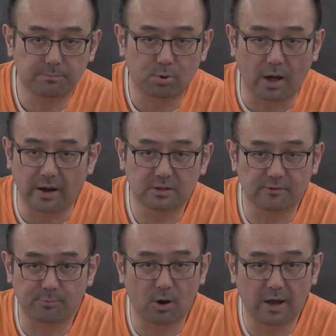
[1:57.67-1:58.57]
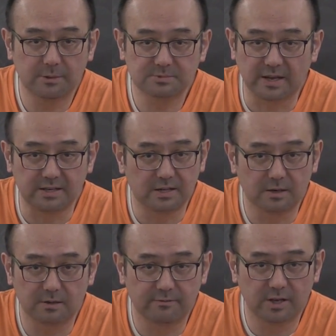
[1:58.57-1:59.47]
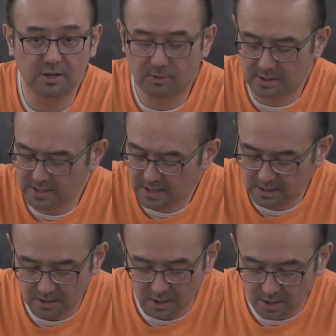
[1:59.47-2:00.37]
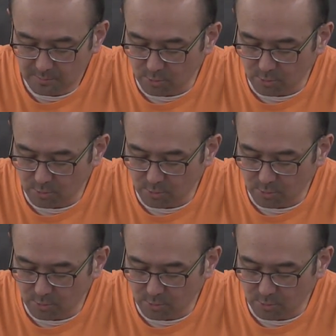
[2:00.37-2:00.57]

Product of primes, I did a video on that.